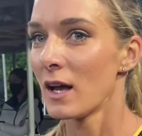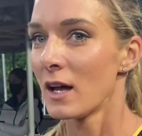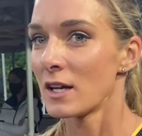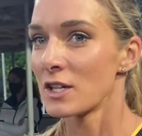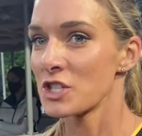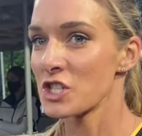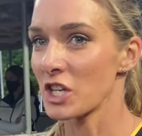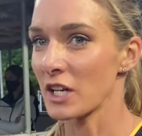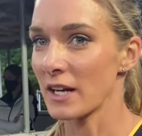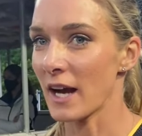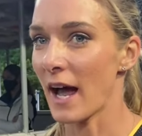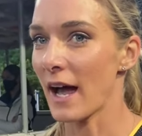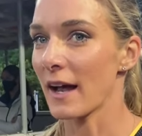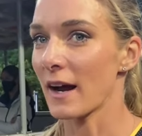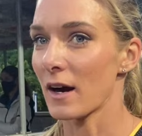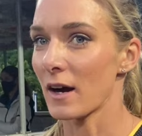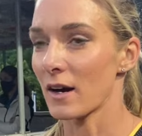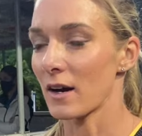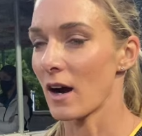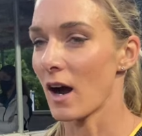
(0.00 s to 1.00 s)
she and I
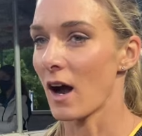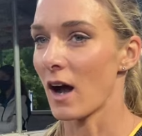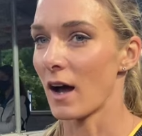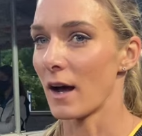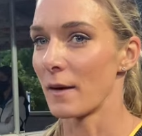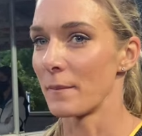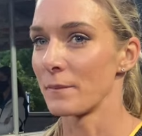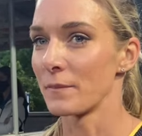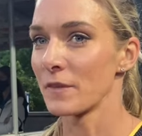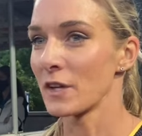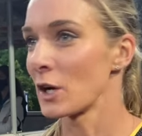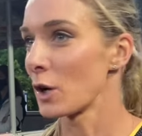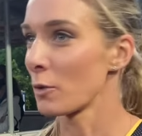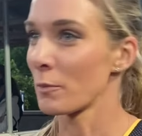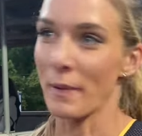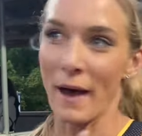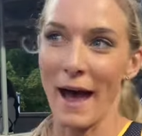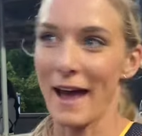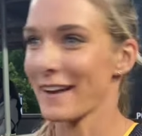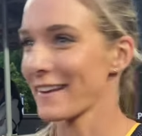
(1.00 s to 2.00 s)
are, you know,
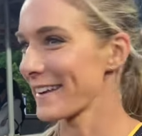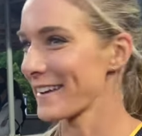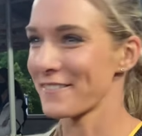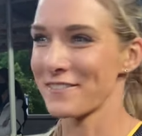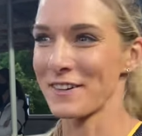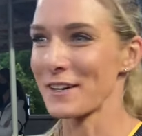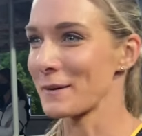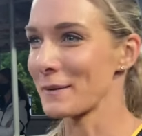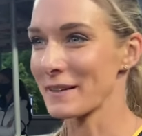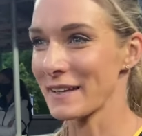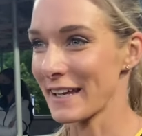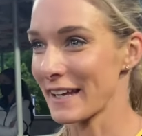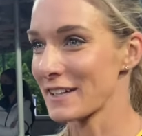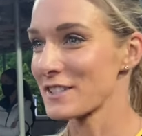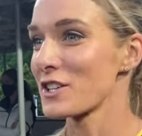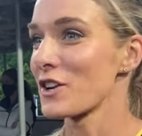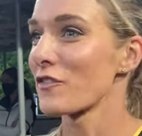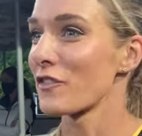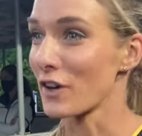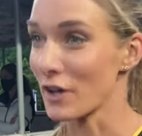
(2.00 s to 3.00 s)
battling frequently, and
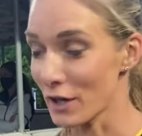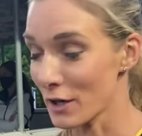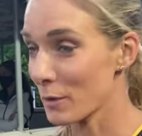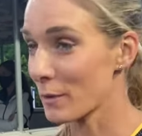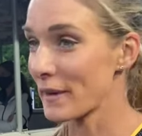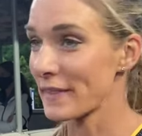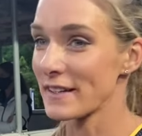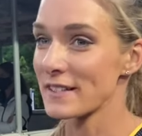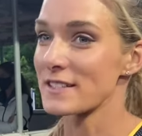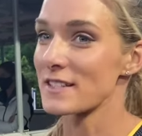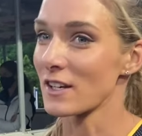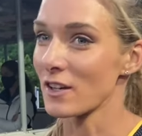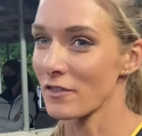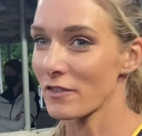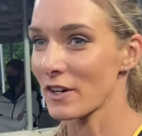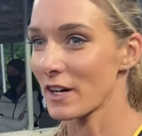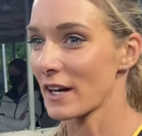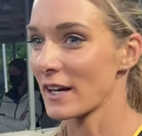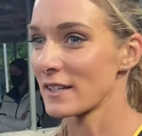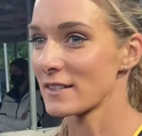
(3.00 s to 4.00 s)
so for her to win the
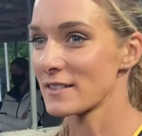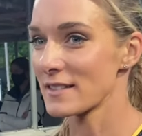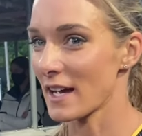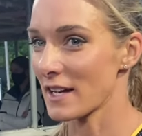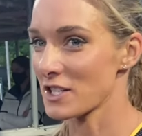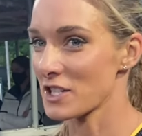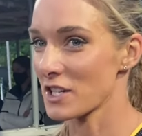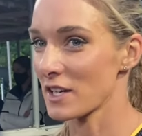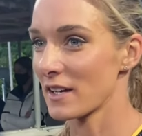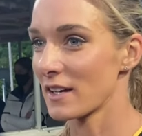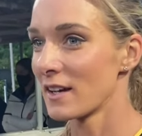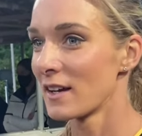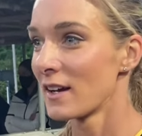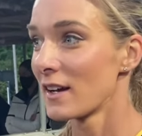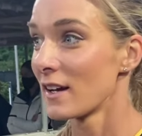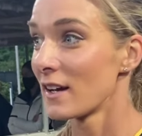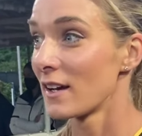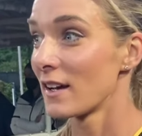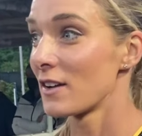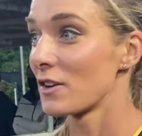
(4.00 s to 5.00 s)
silver in such
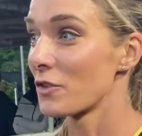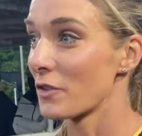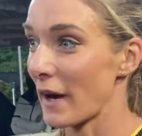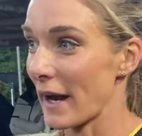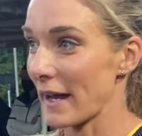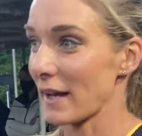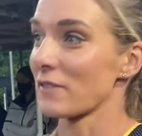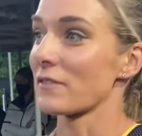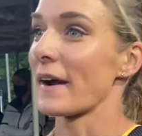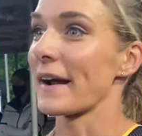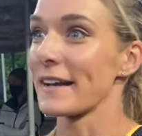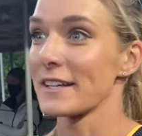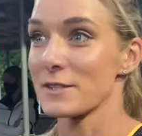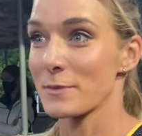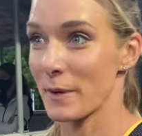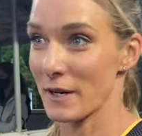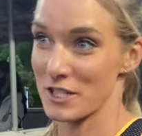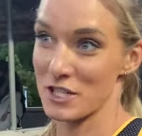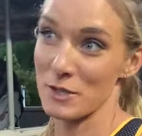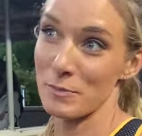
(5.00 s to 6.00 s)
a great race
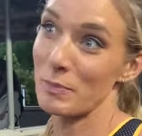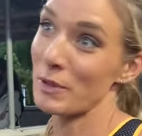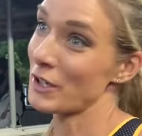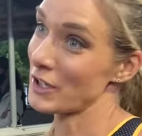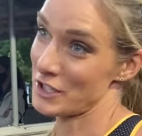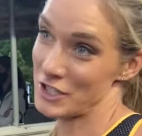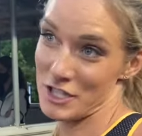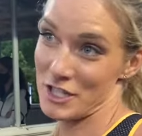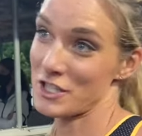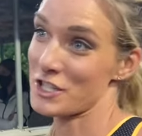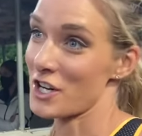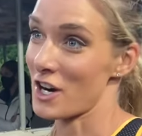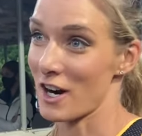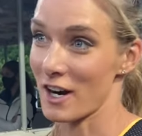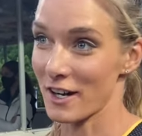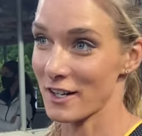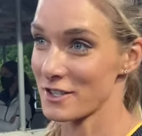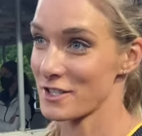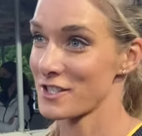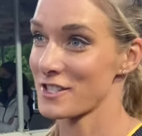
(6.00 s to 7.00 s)
where she pushed and
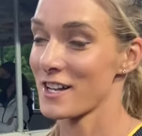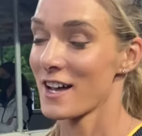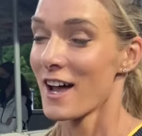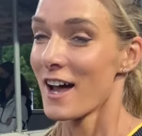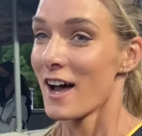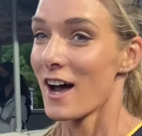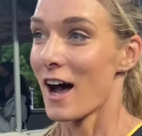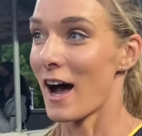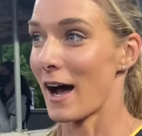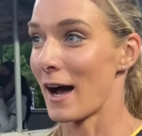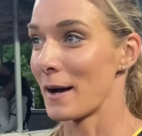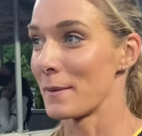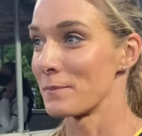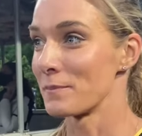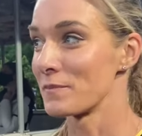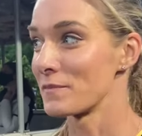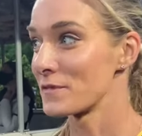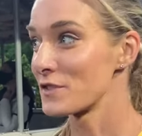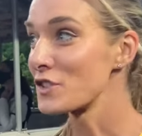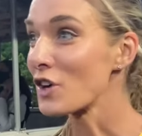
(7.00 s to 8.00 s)
charged
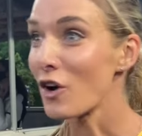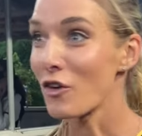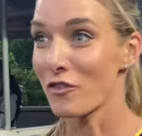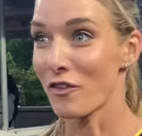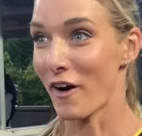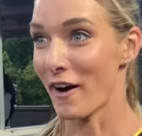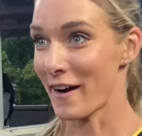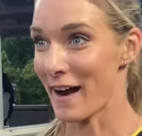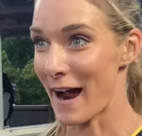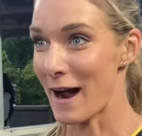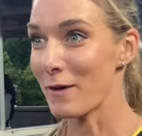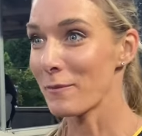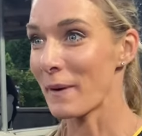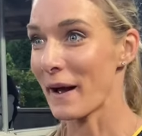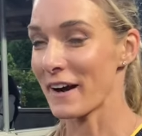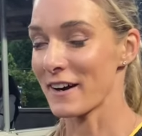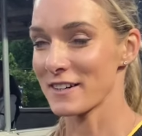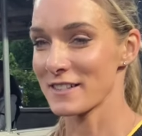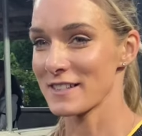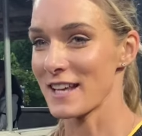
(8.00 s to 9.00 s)
so far out by
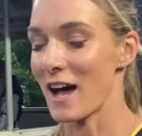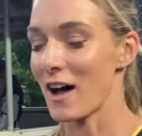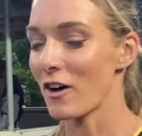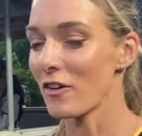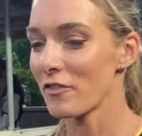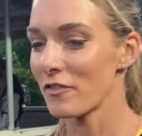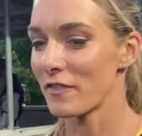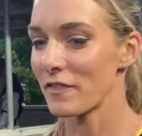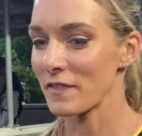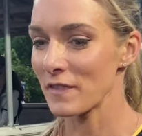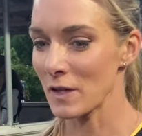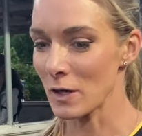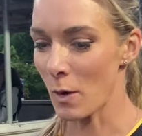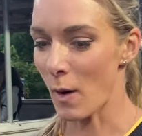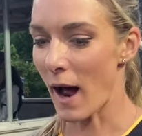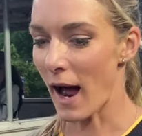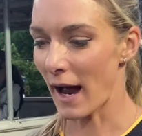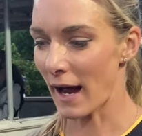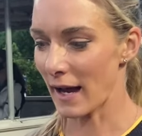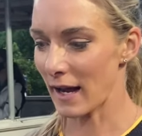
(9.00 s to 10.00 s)
herself, you know,
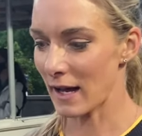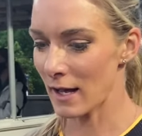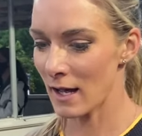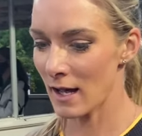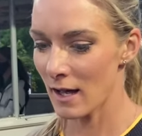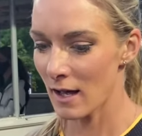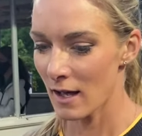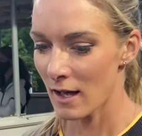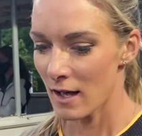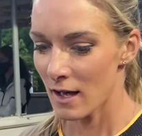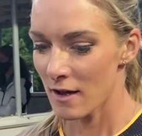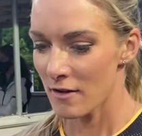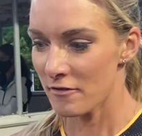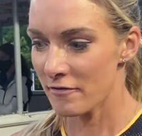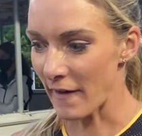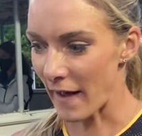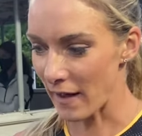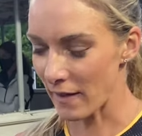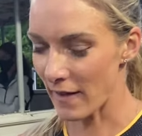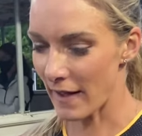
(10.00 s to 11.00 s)
I
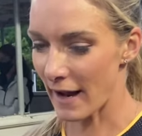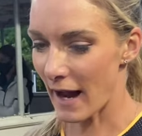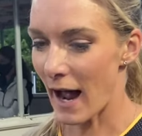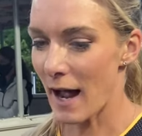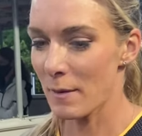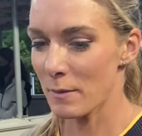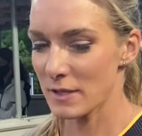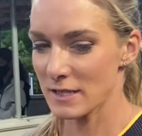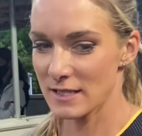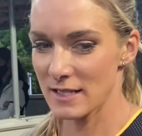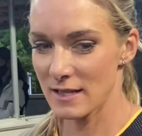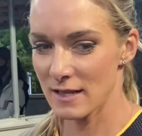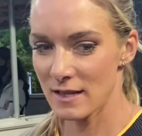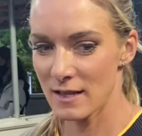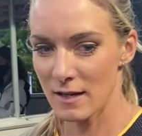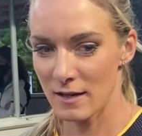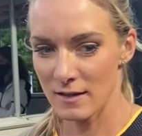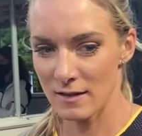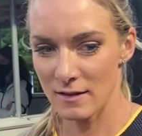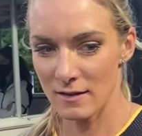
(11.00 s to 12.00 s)
felt like I was in
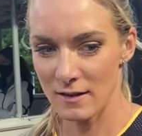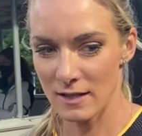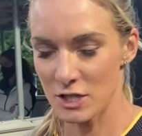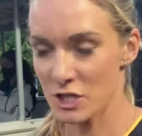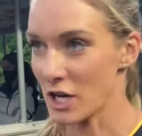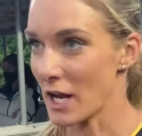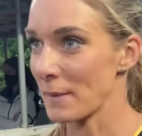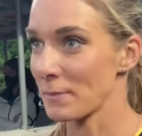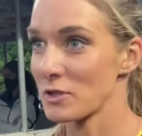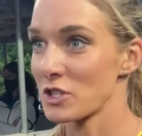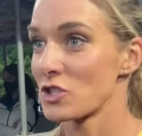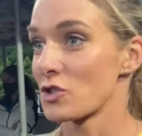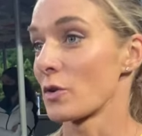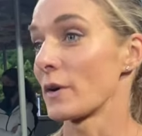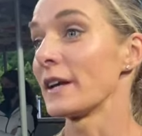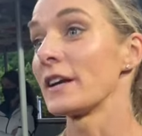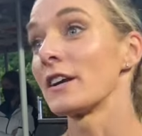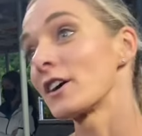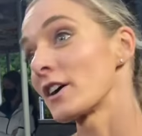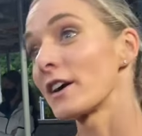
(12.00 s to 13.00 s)
the shape to
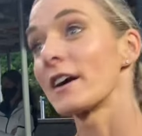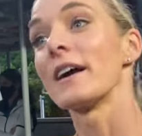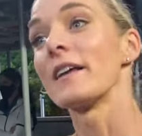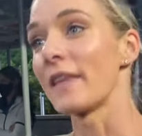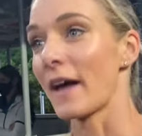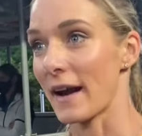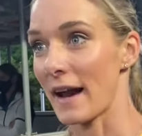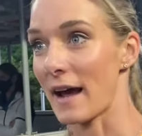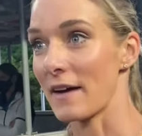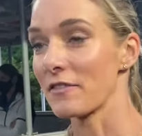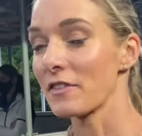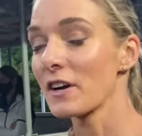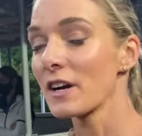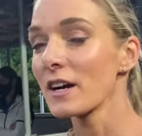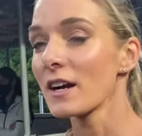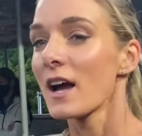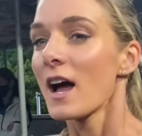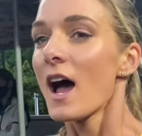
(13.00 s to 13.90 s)
join her in that effort.